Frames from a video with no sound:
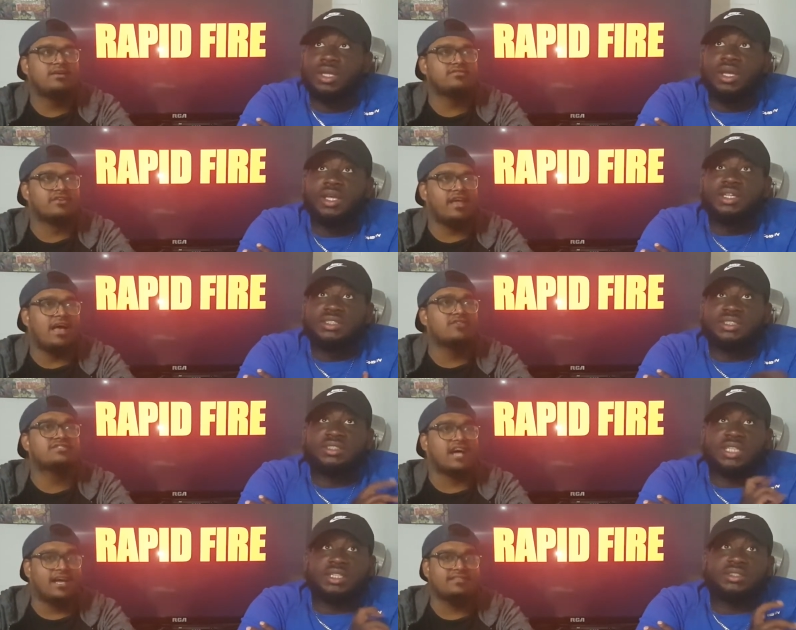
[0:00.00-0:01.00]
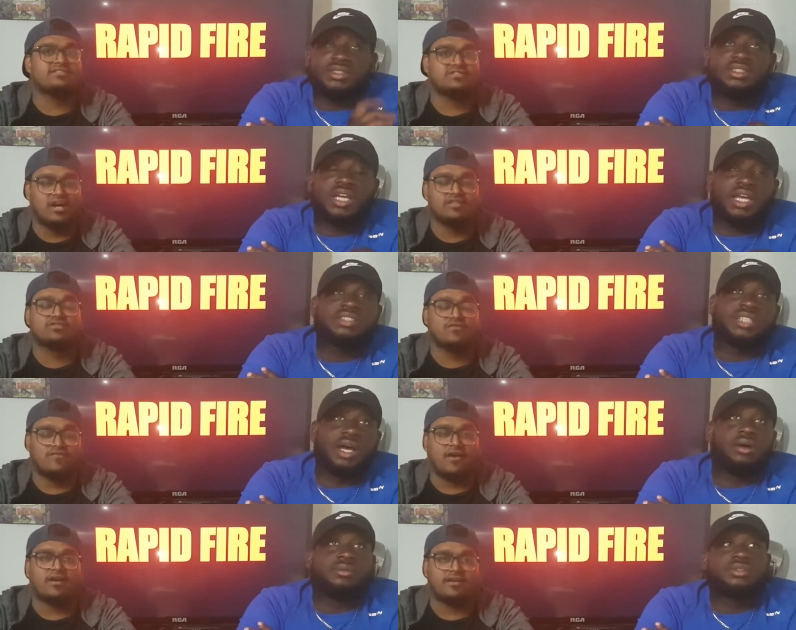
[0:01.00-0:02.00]
Speaker 1: Sorry, health science has gotten so
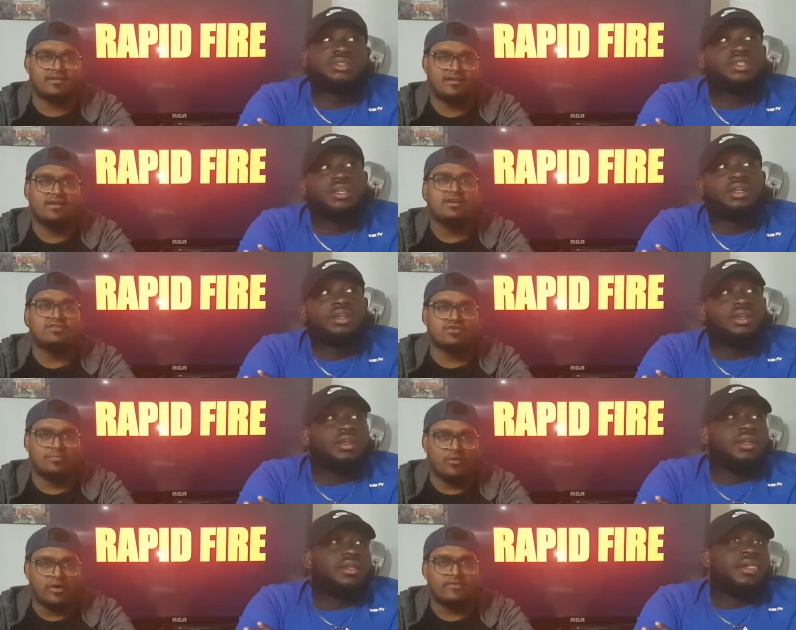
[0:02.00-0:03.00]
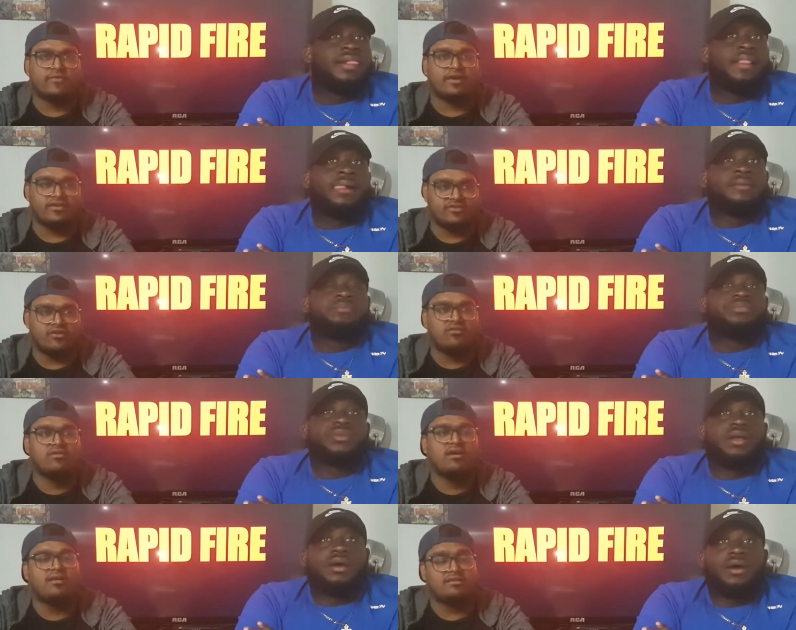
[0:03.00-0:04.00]
far to a point where you know
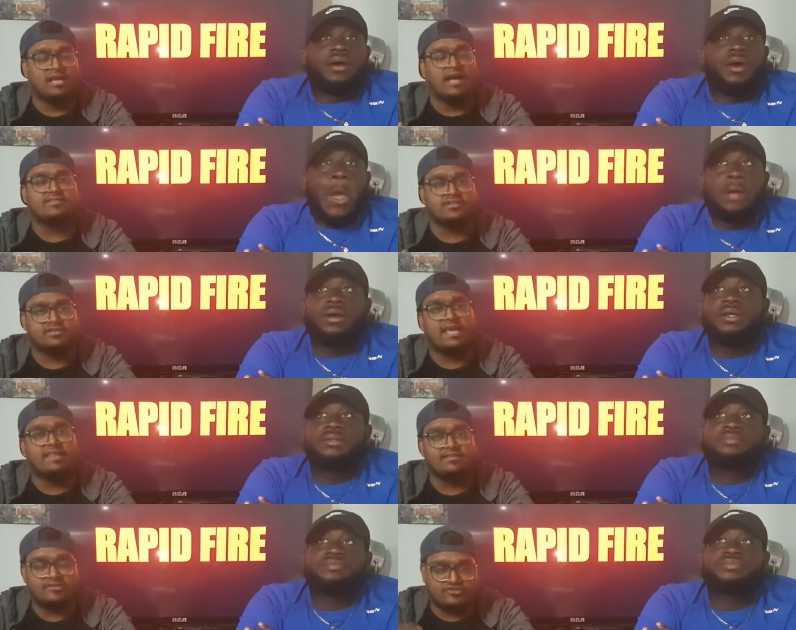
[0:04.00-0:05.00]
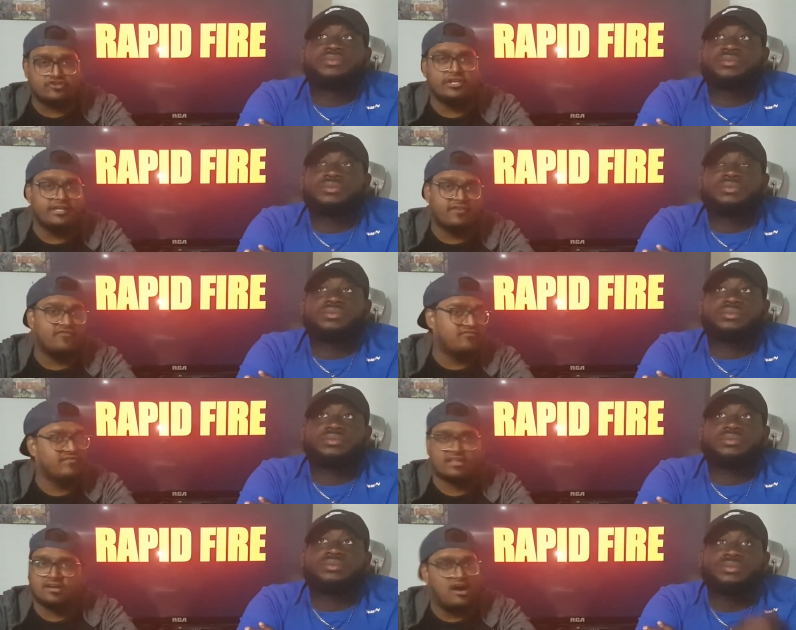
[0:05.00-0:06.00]
guys are getting treated like